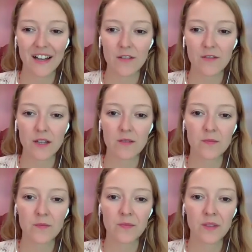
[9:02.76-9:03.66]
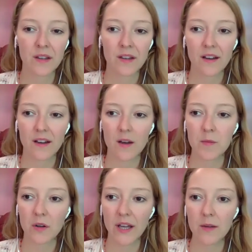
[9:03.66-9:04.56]
Love that.
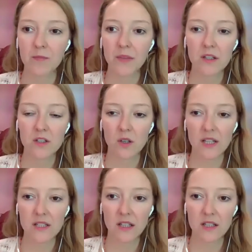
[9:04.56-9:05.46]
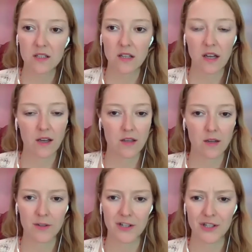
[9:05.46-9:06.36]
Okay, so let's I think
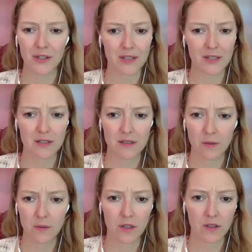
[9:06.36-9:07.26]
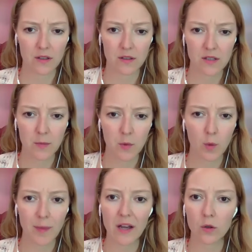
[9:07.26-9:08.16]
I'm just gonna skip all
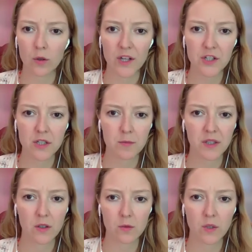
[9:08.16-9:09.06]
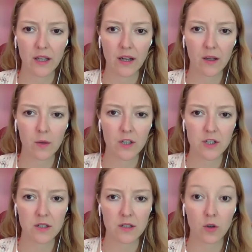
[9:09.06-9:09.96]
my own questions because we're getting
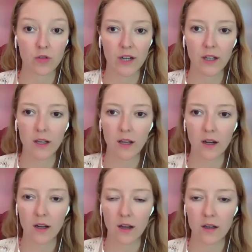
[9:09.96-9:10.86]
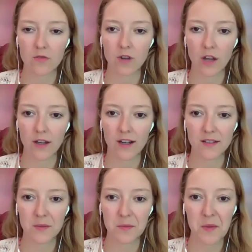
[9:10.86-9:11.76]
questions in already, and I'd rather
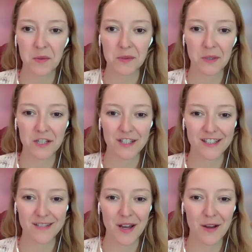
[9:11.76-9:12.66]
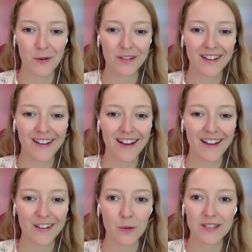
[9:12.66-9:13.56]
ask people's questions than my own. I
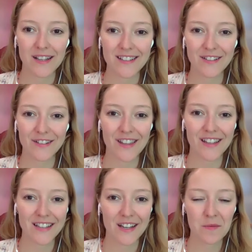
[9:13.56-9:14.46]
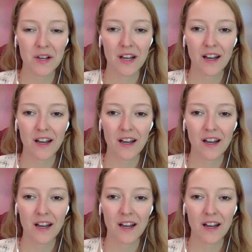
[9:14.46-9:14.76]
can always ask you another time.